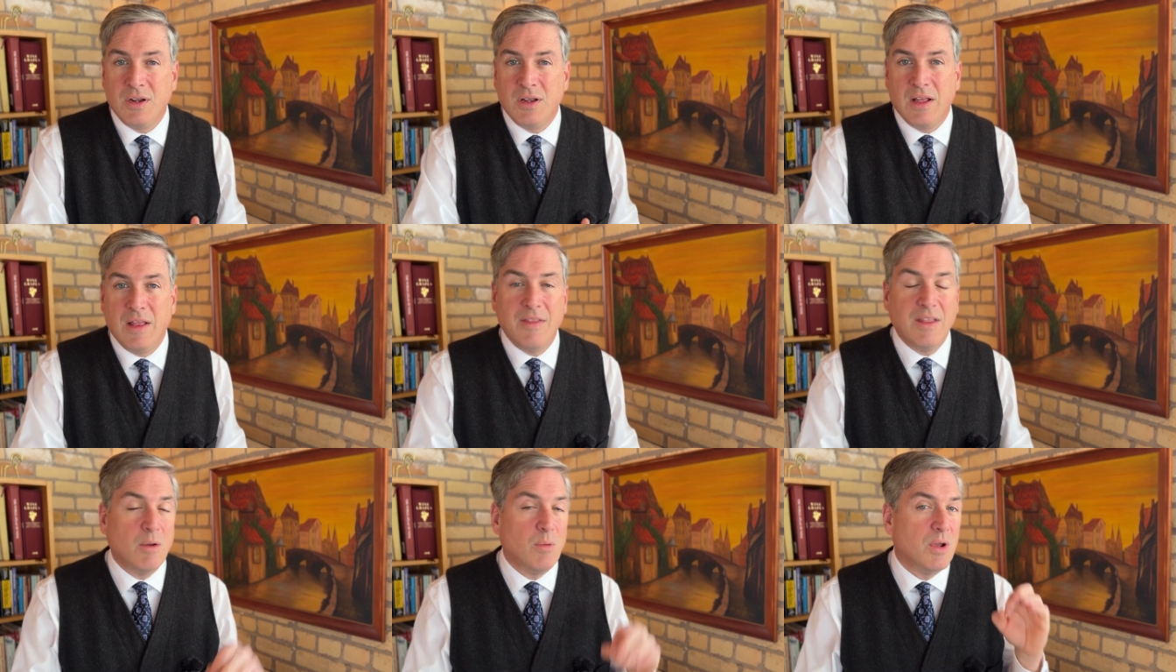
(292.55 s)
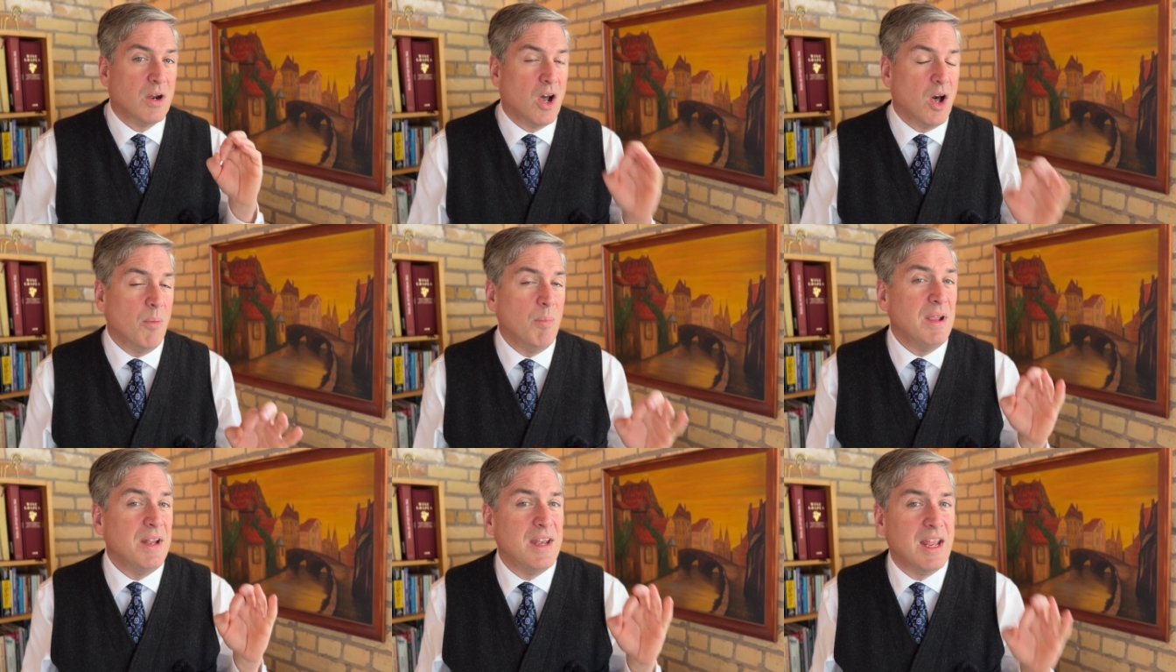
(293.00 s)
And they would
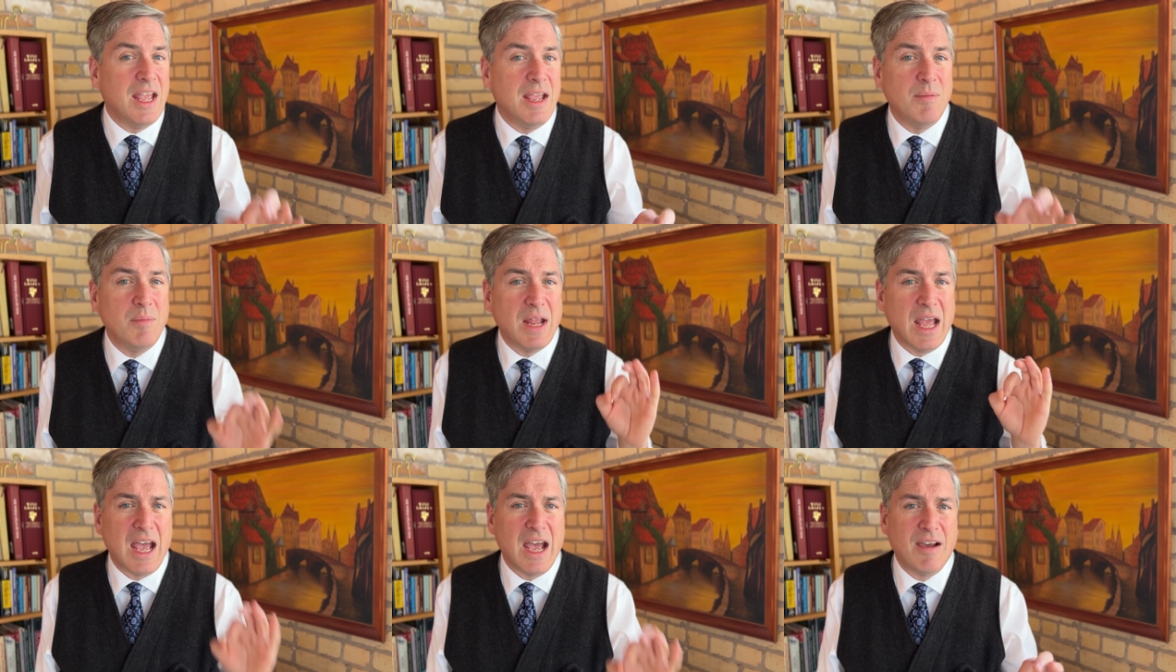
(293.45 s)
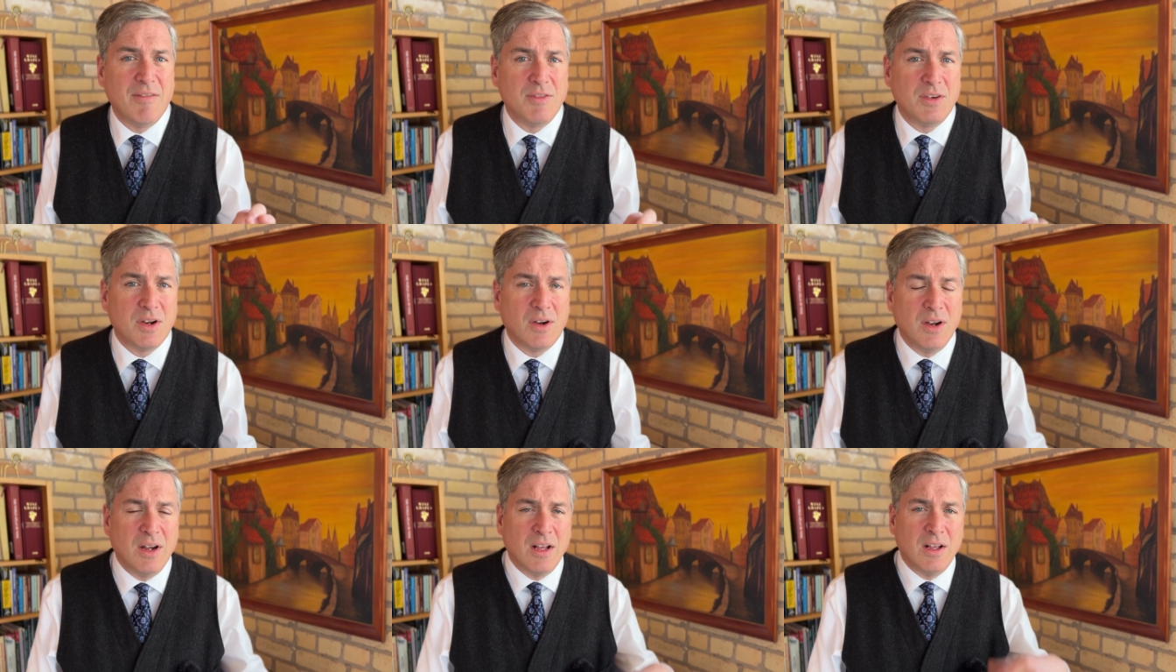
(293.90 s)
all be named
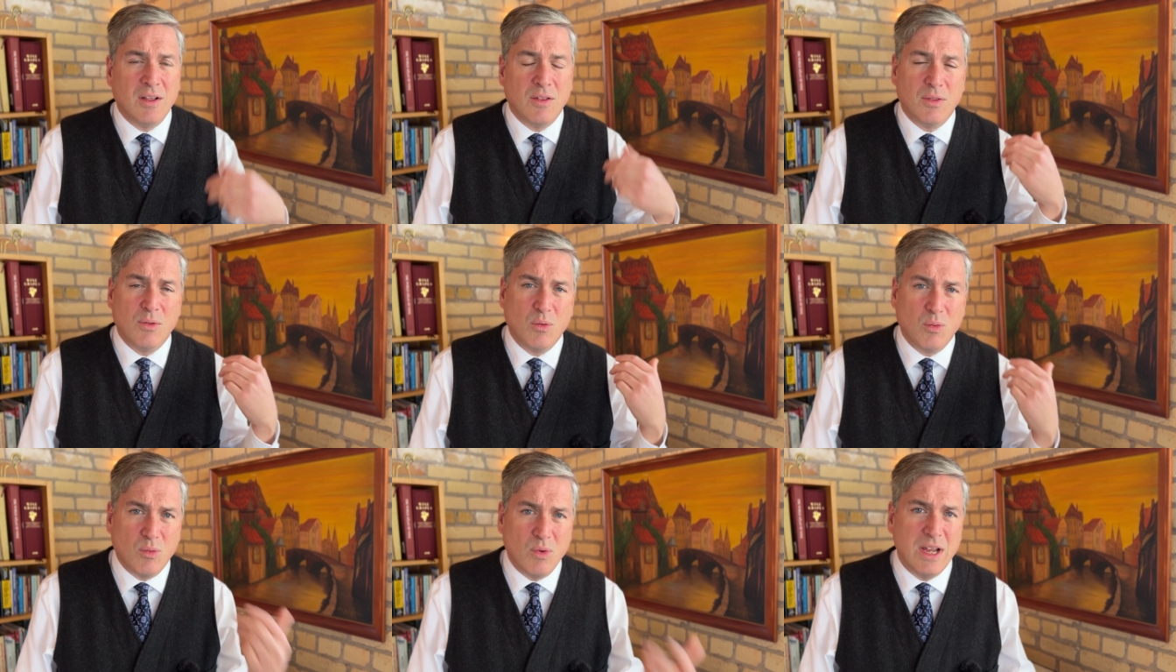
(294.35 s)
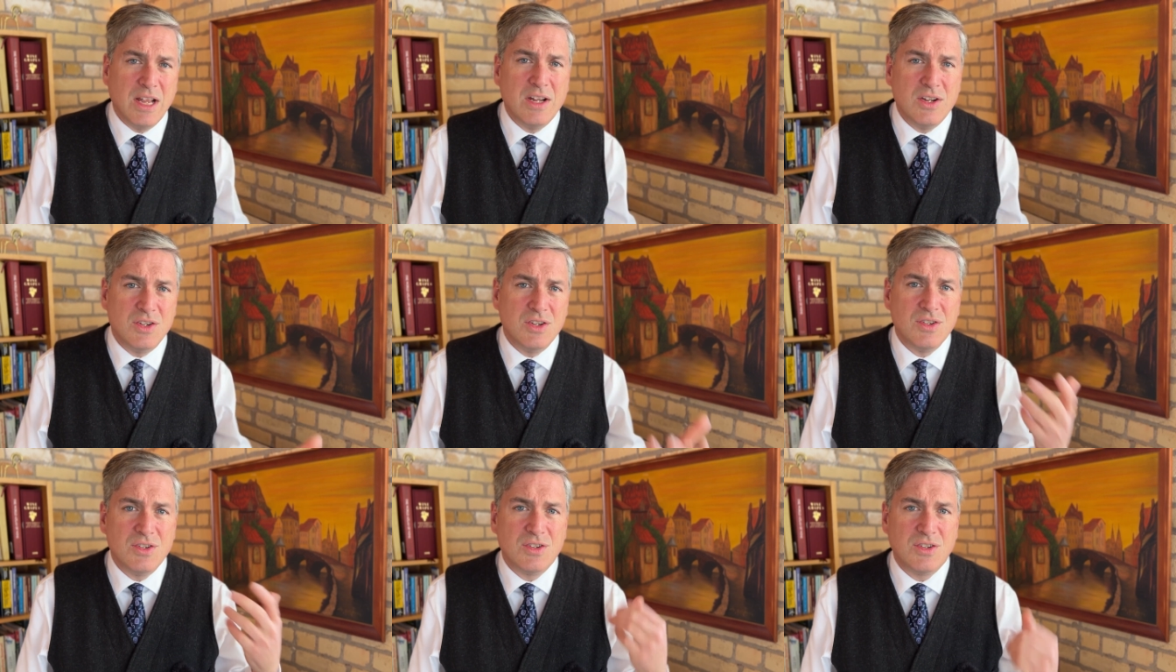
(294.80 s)
after the
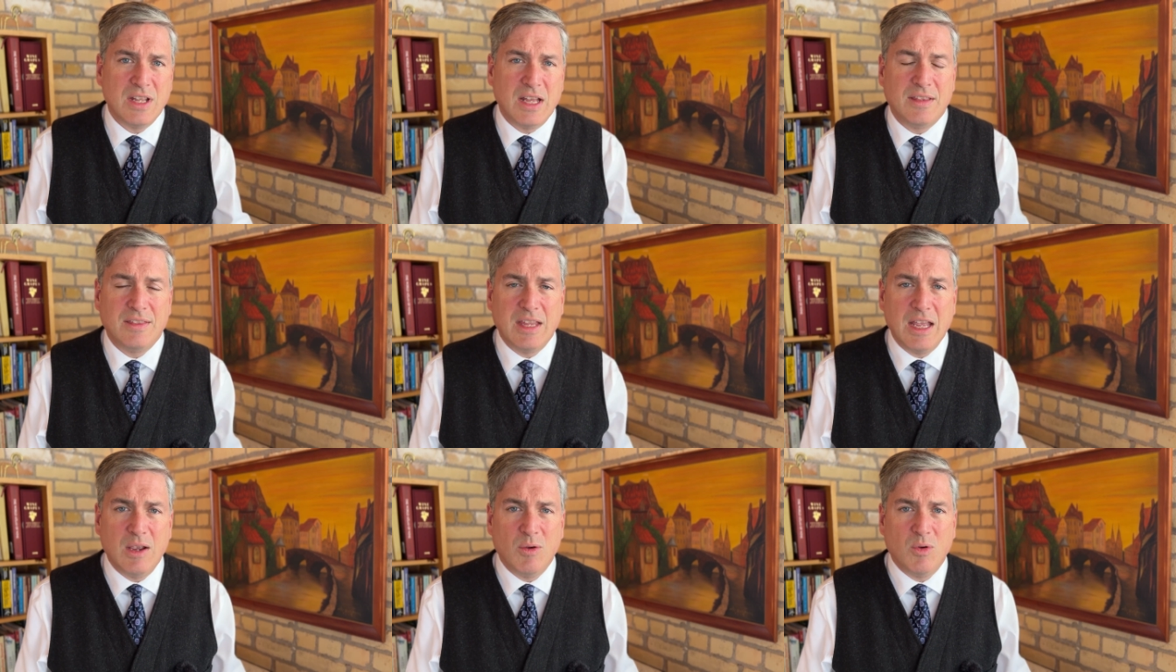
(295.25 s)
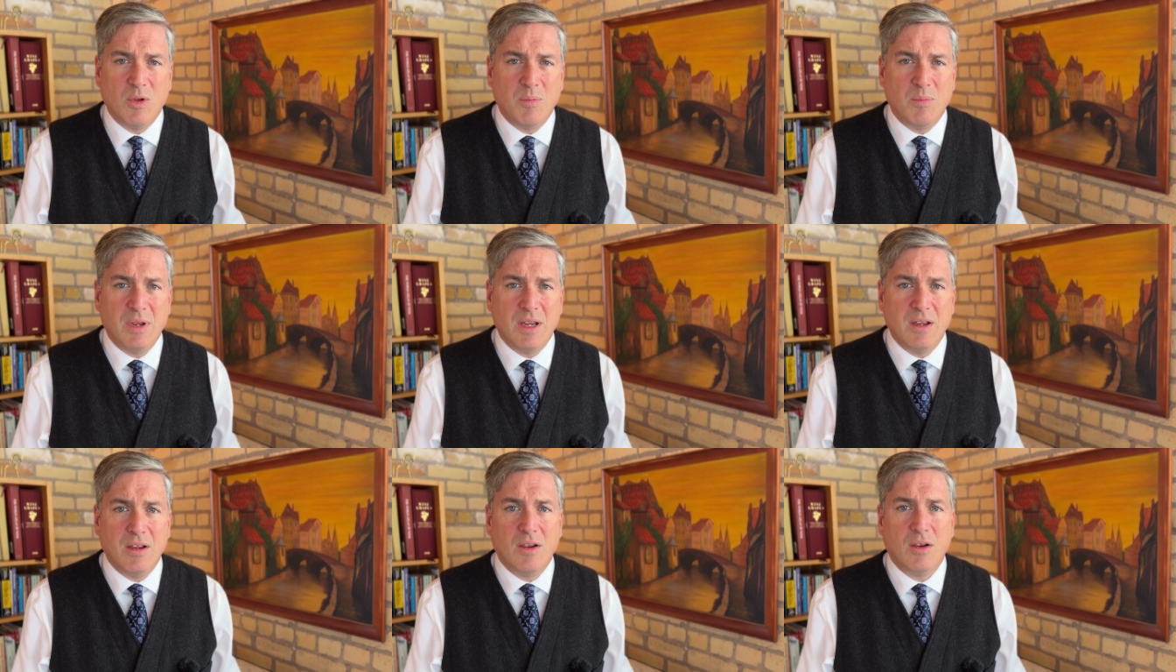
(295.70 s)
regions that they would
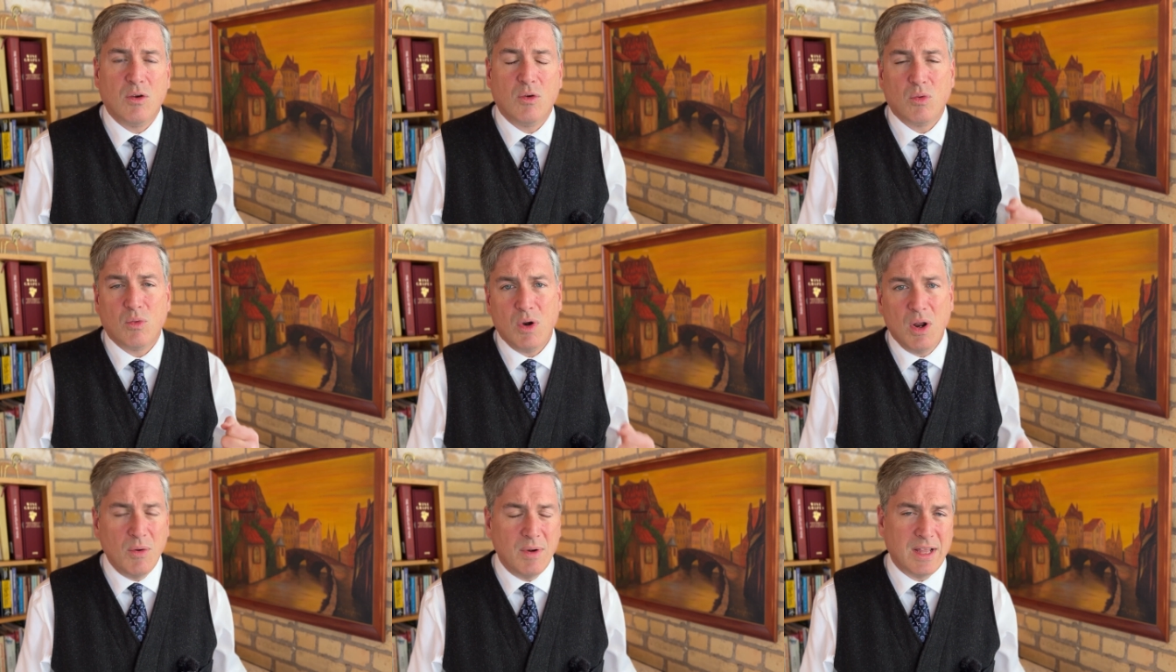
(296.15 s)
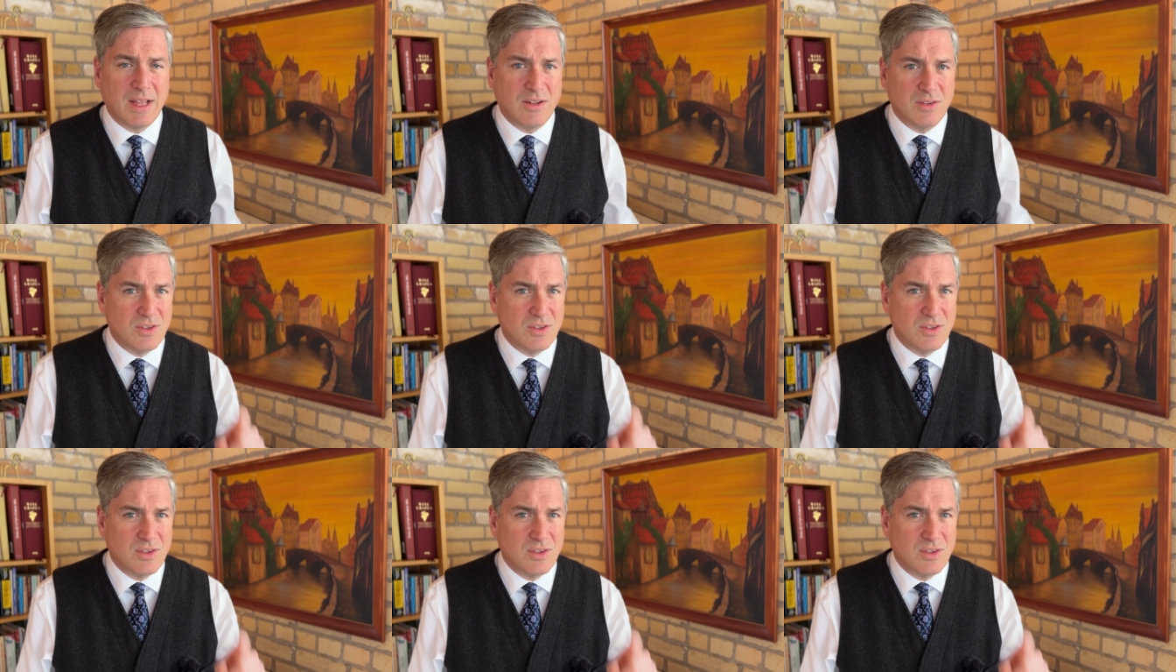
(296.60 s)
be grown in.